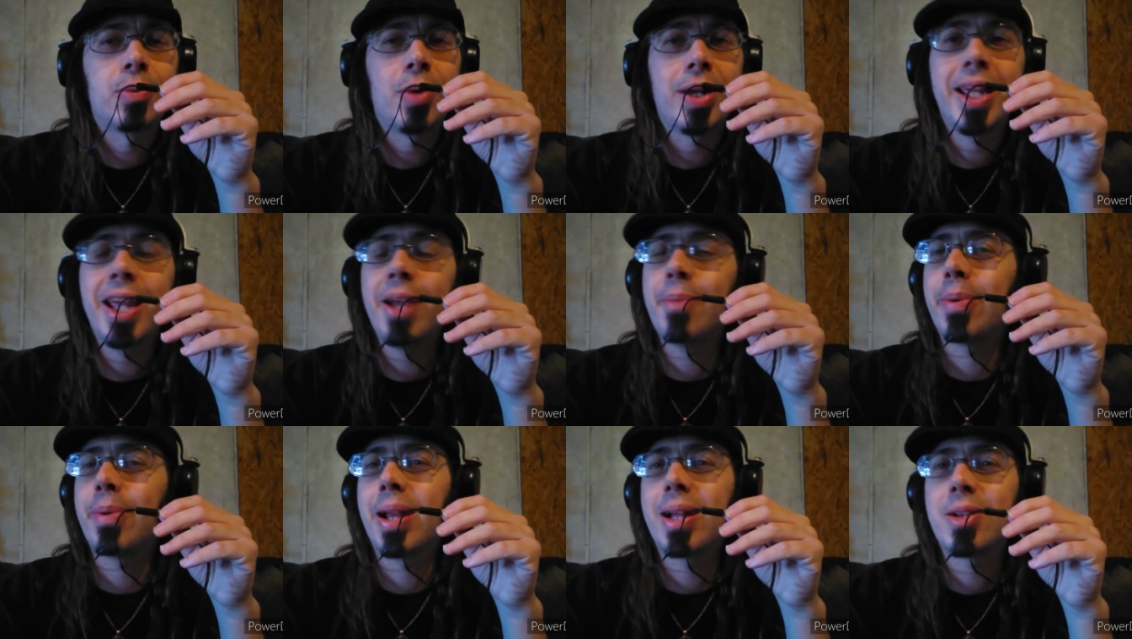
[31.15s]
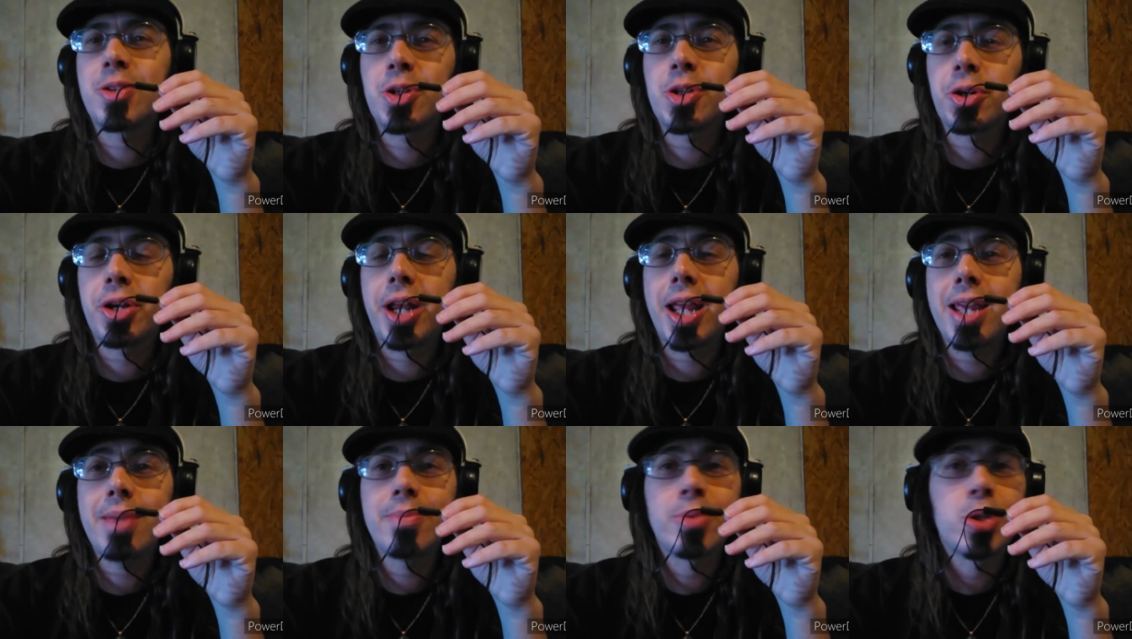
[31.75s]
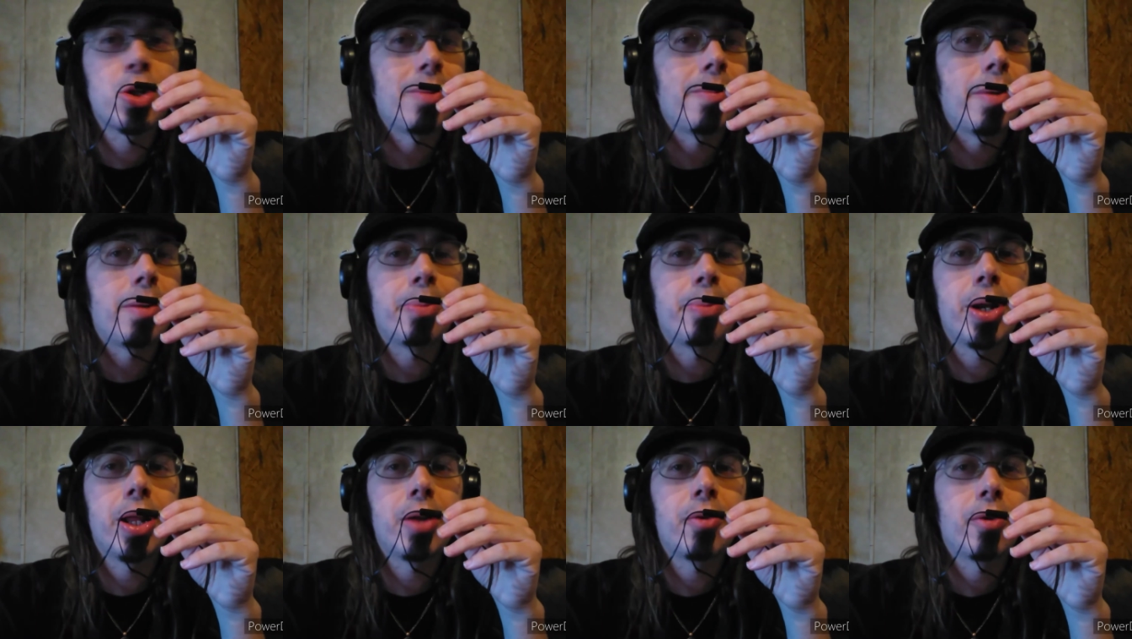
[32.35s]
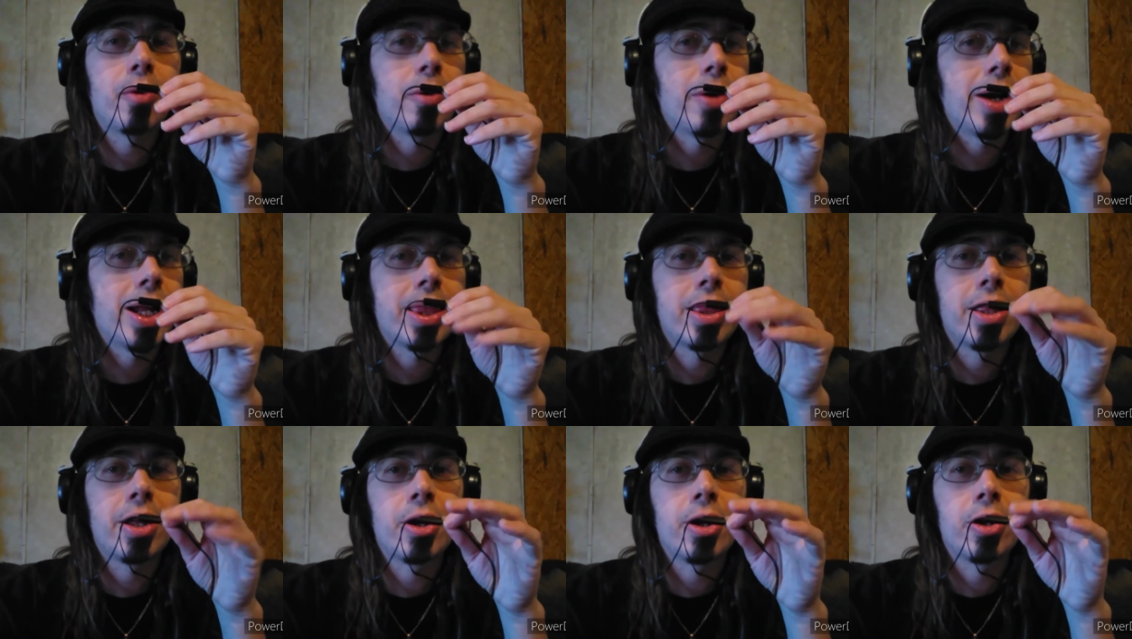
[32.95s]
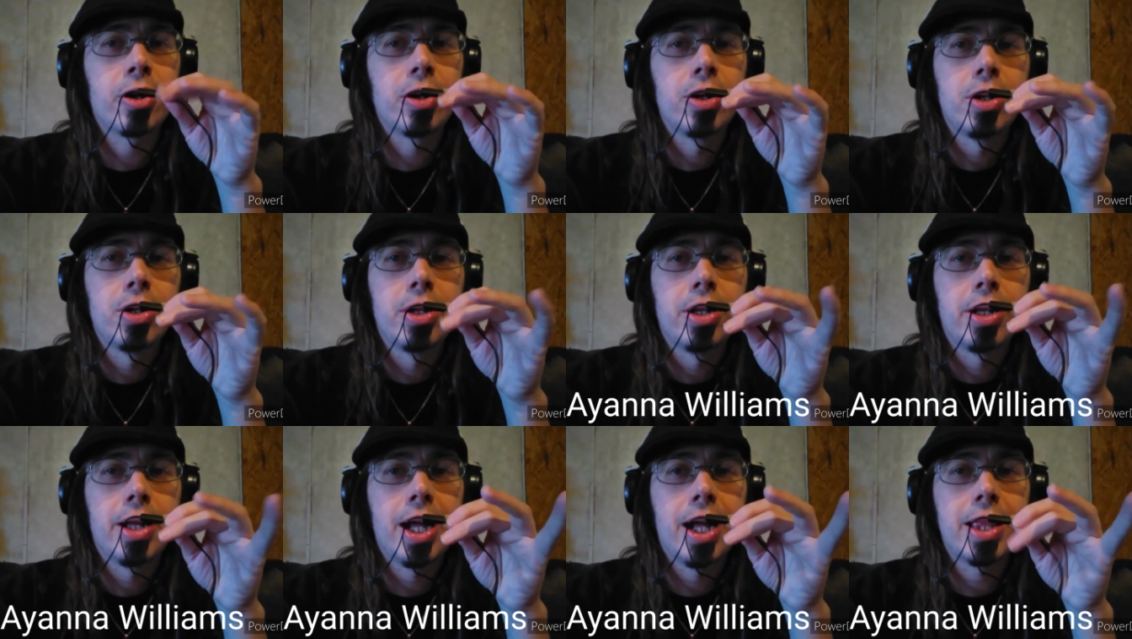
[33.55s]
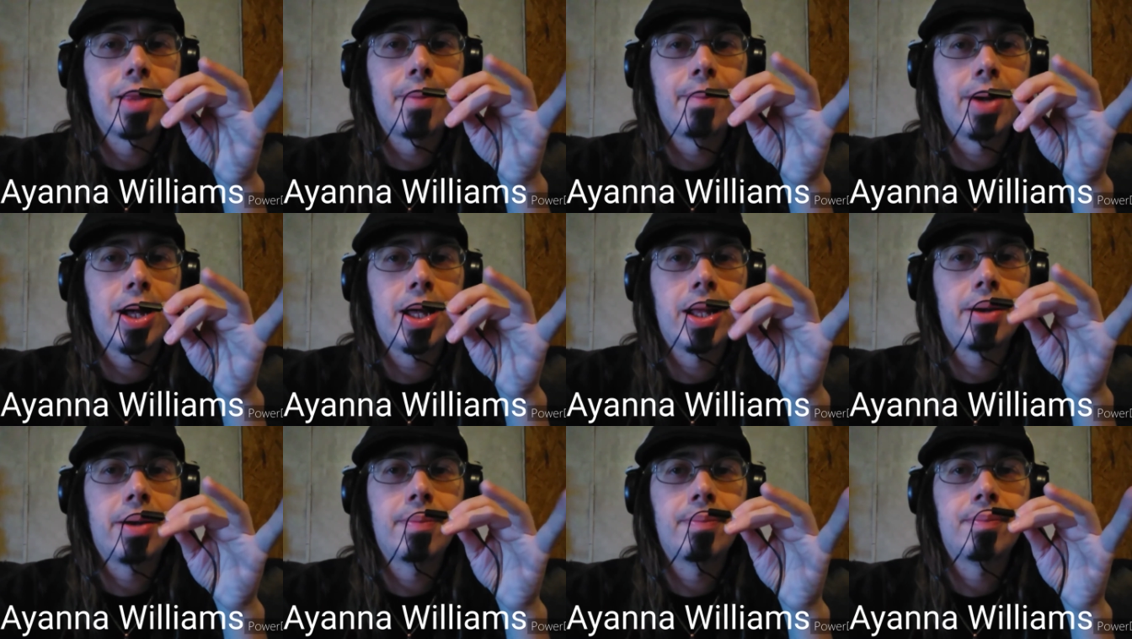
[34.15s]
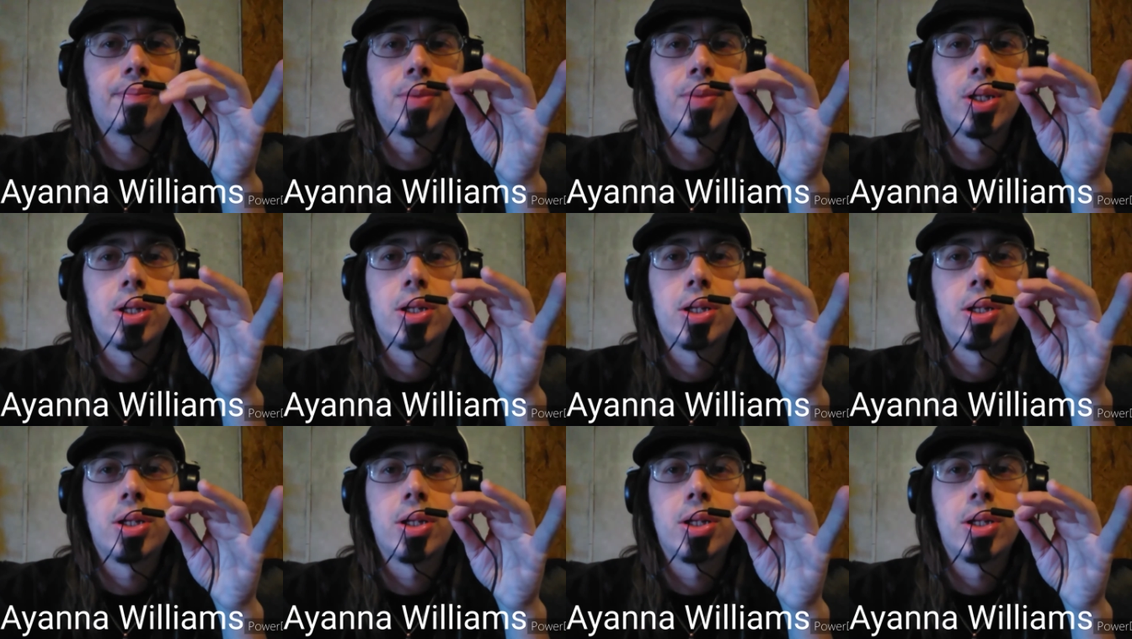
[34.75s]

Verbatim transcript: well, I can't pronounce her name, so I'm going to put it right there at the bottom